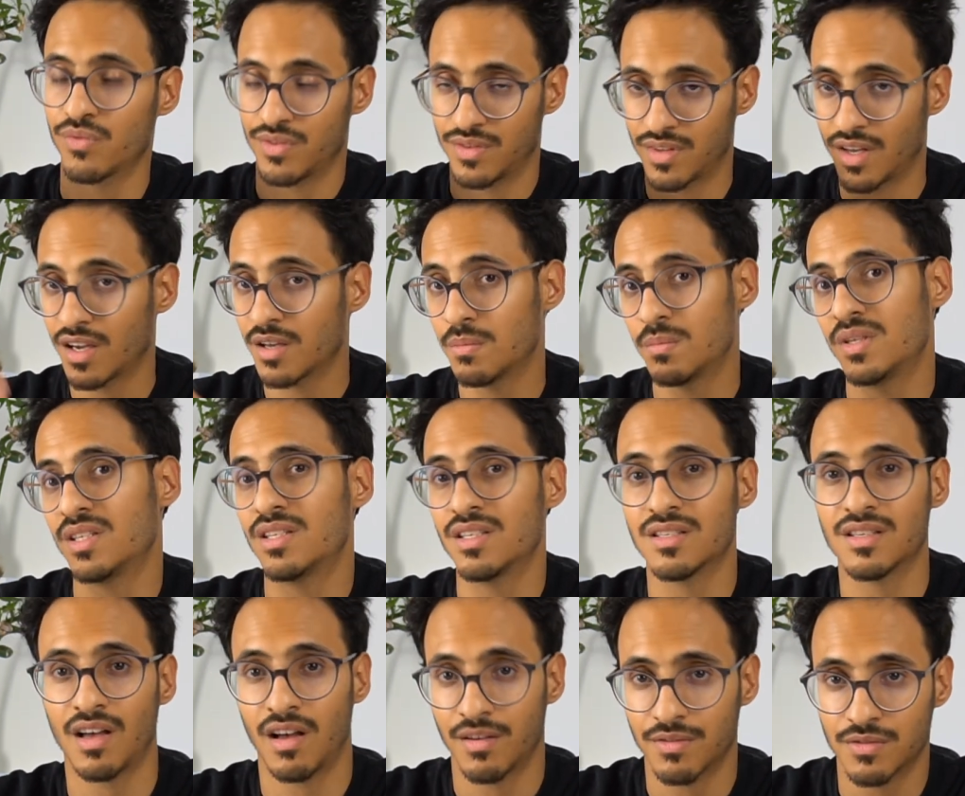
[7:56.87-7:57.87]
diabetes
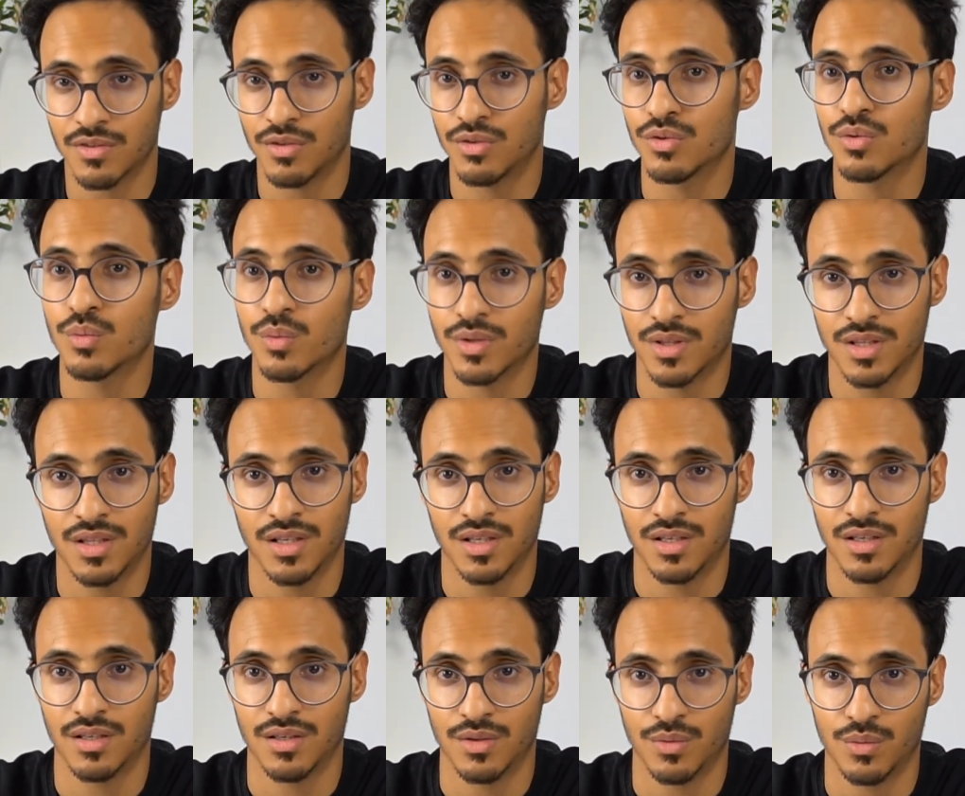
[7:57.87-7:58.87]
have to do with
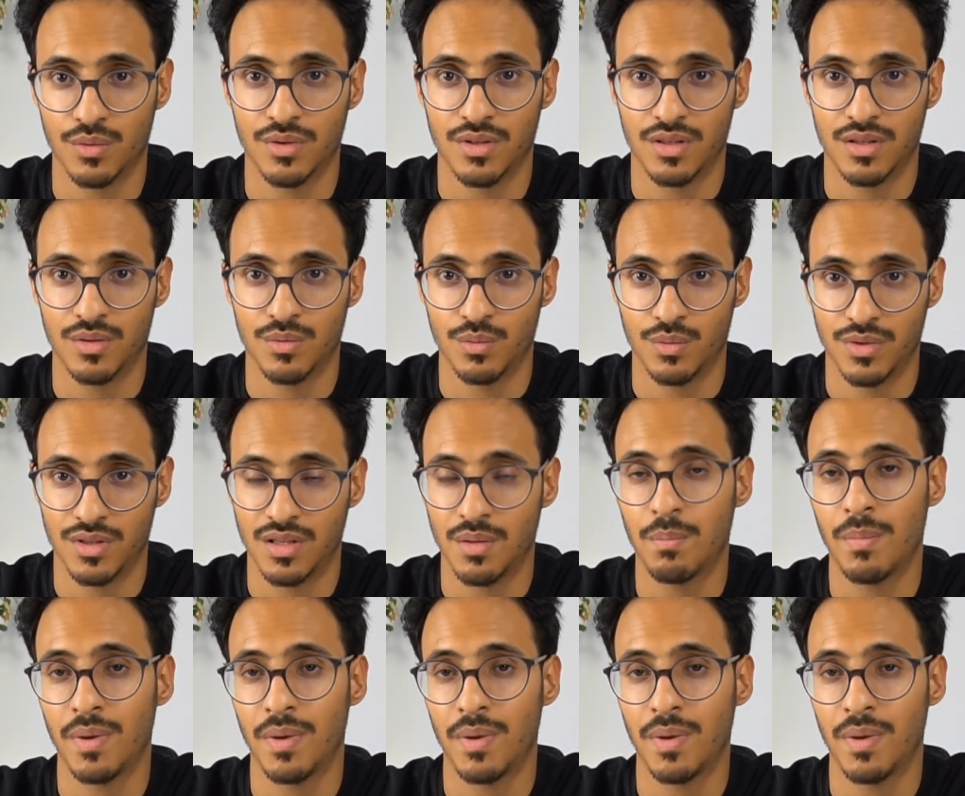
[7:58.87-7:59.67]
the